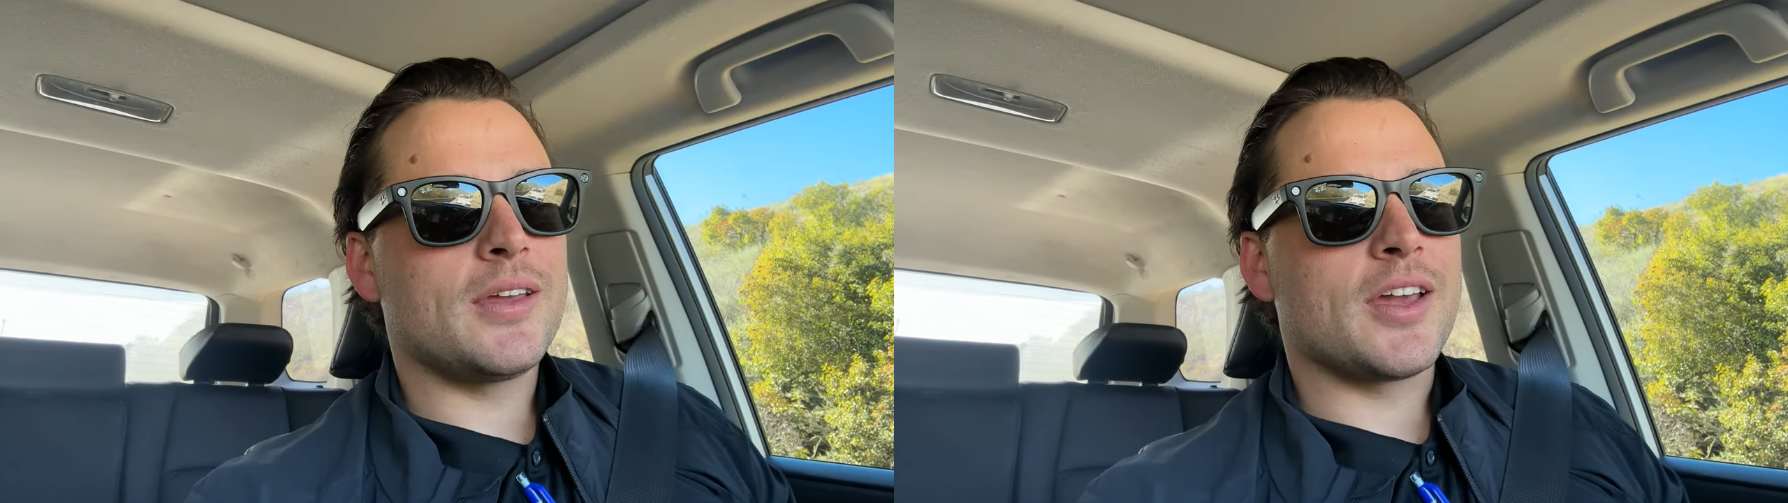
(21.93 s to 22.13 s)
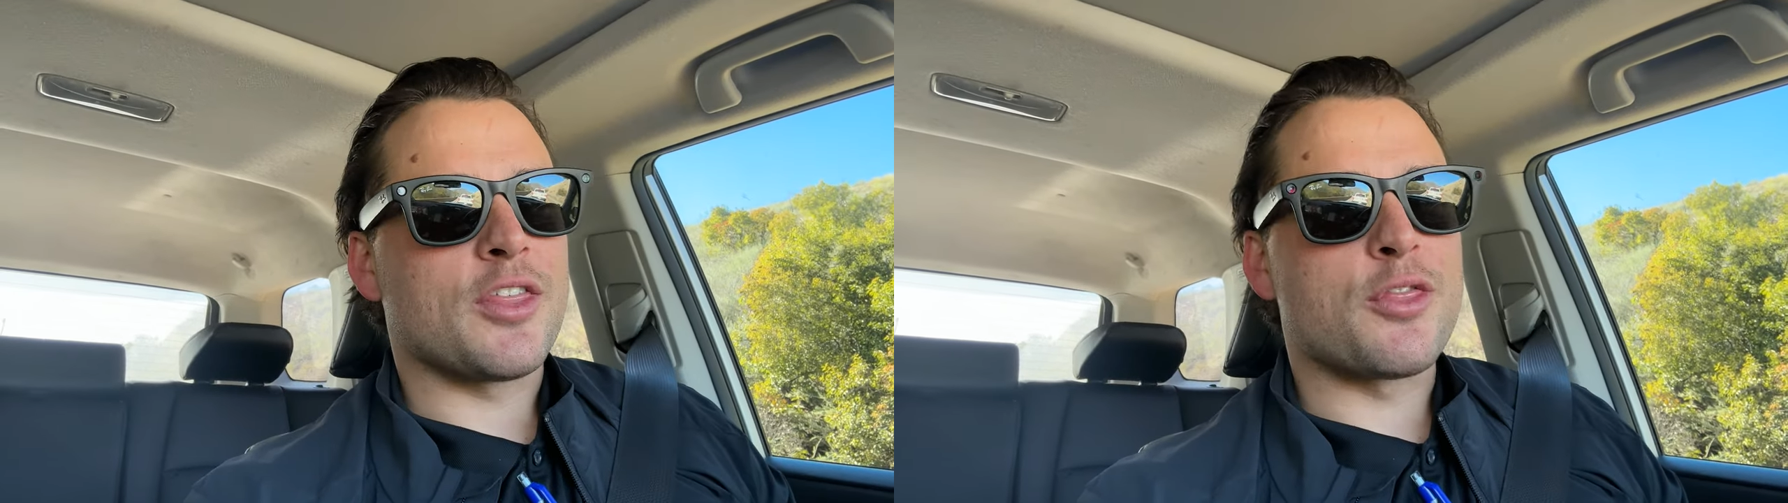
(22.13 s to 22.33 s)

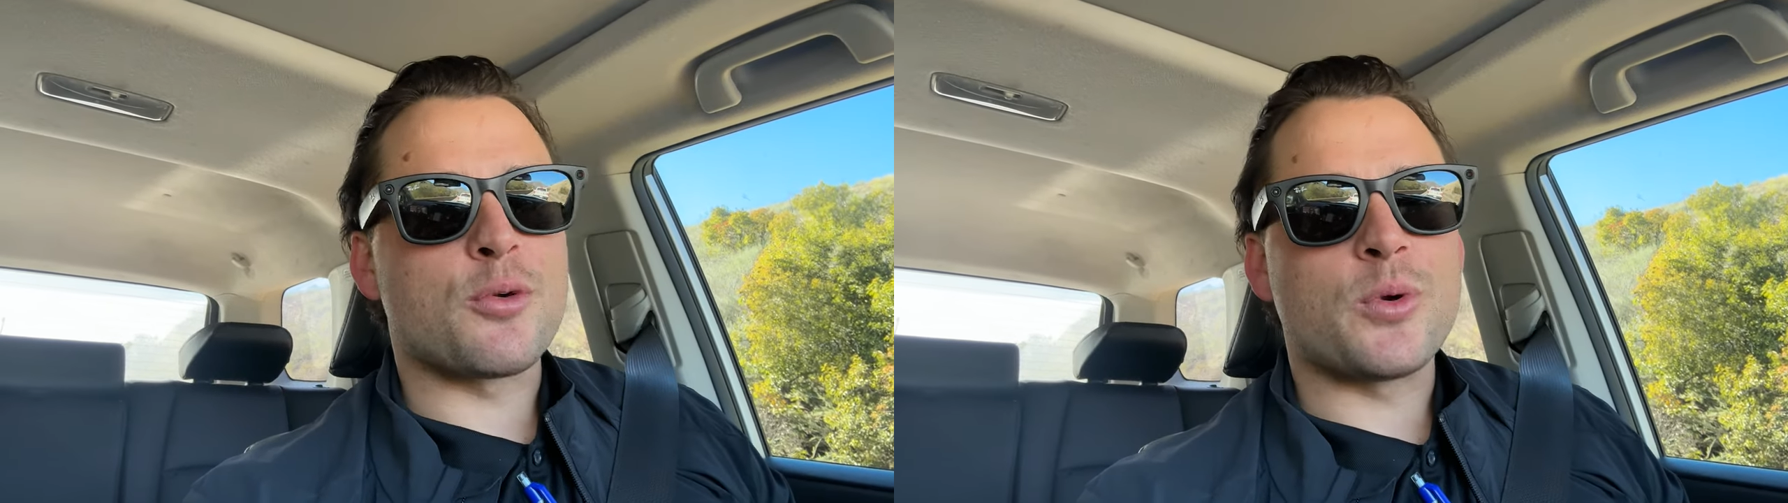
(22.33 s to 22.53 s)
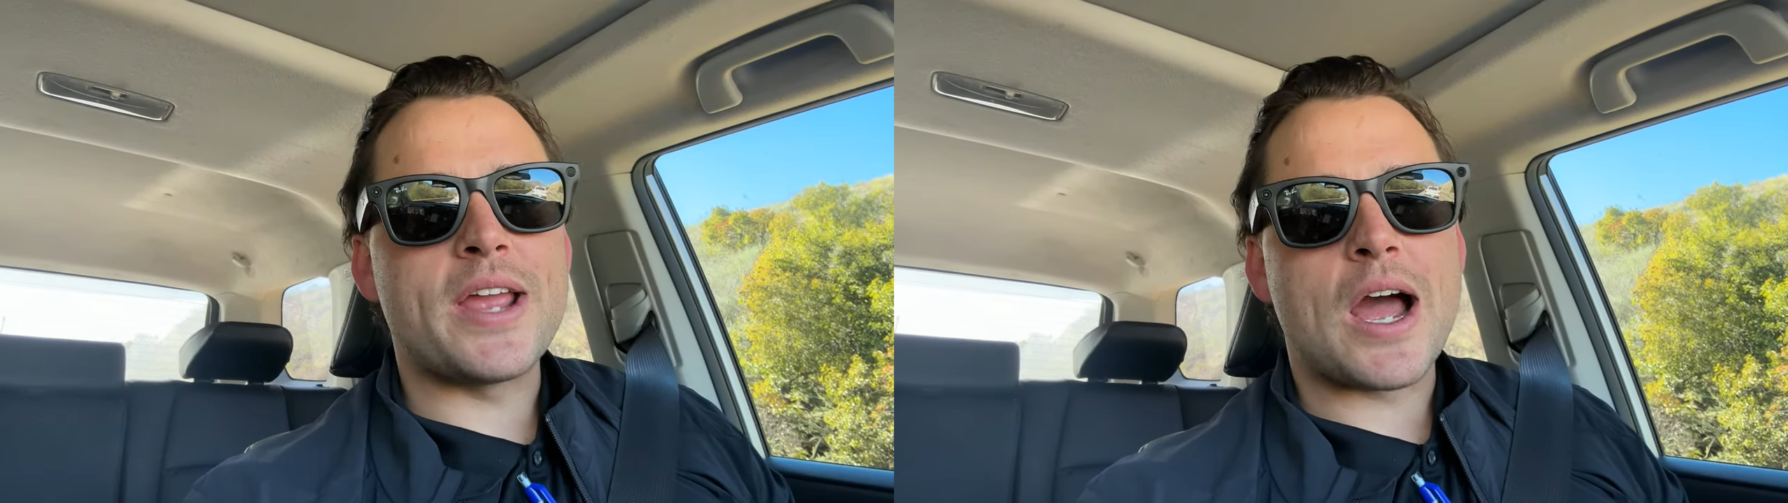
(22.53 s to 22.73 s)
Got
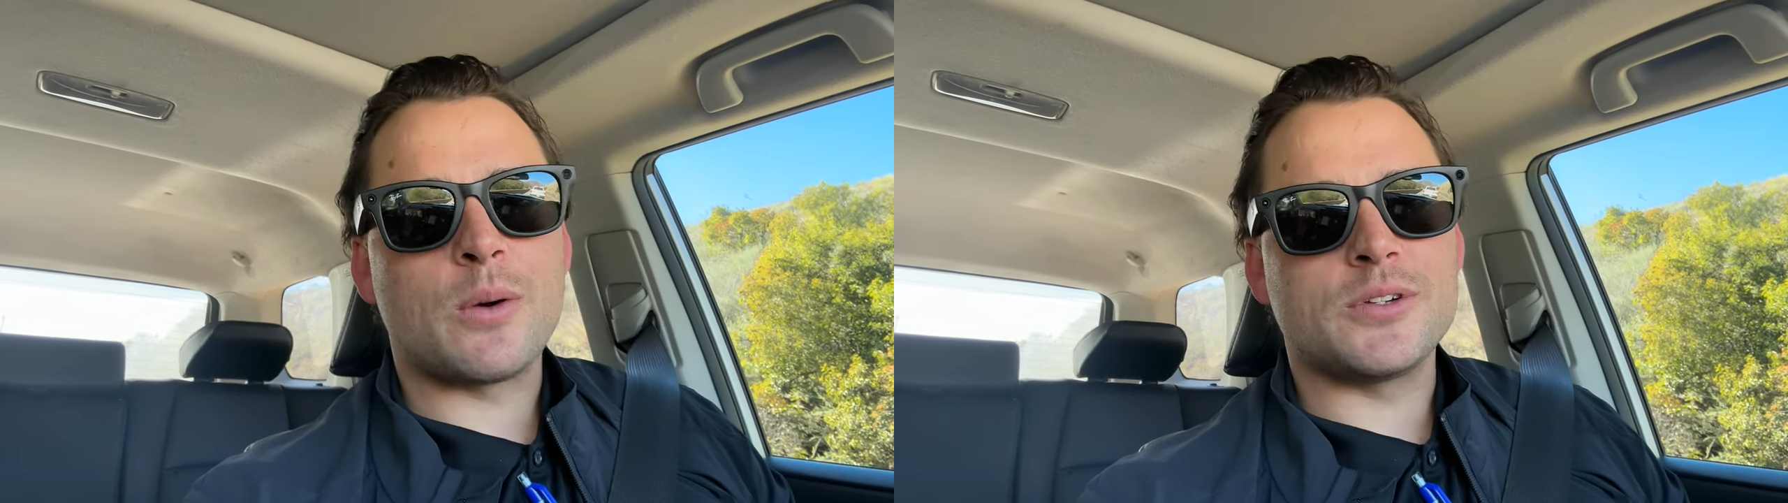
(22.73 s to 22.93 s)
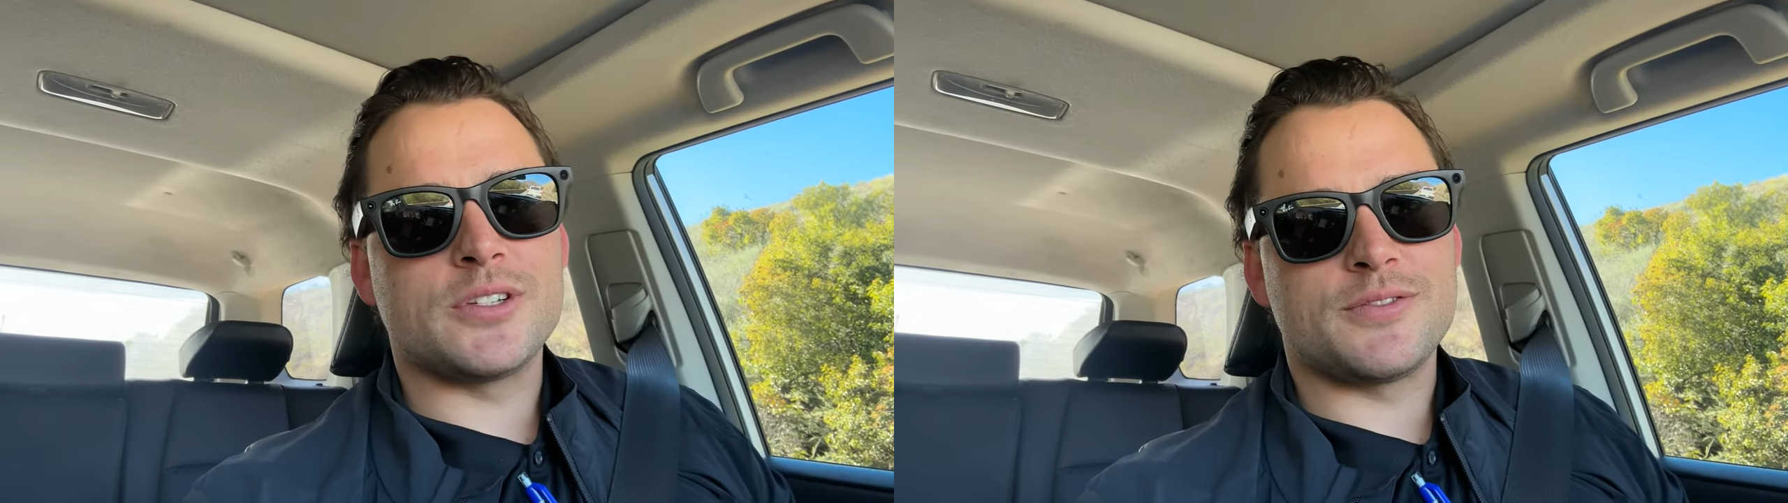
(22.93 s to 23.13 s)
three
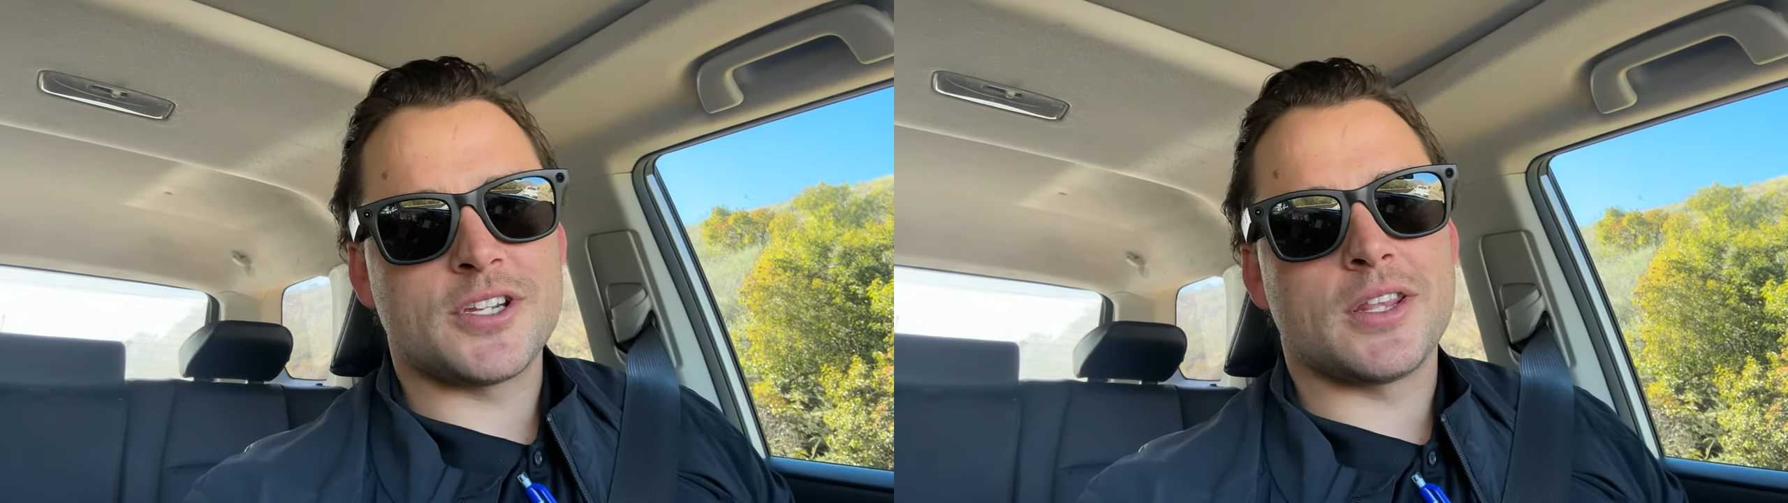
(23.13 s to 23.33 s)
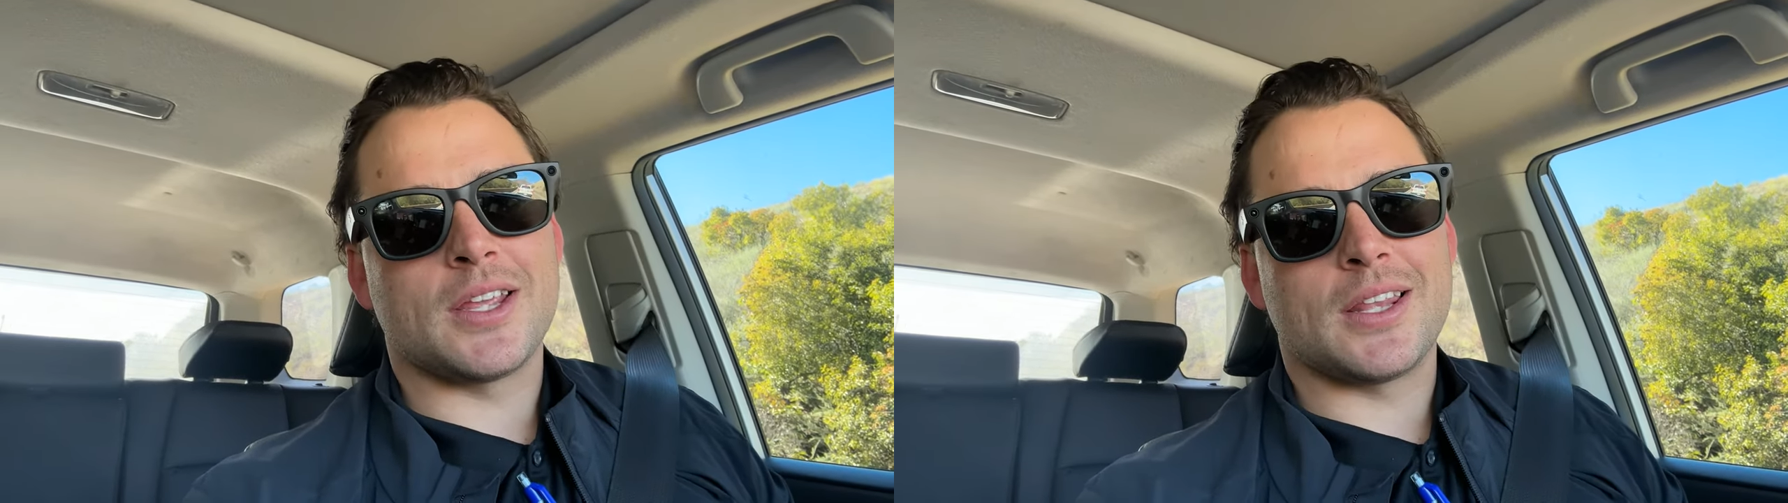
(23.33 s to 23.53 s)
hours of
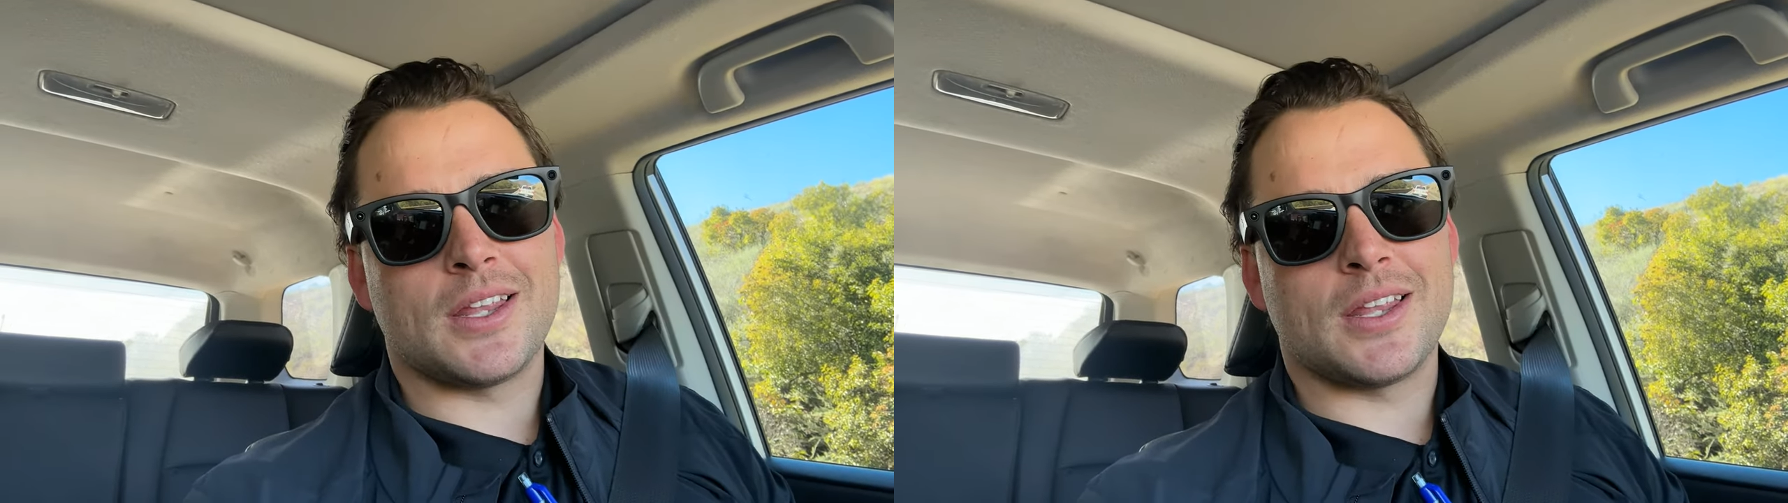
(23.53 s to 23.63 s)
sunlight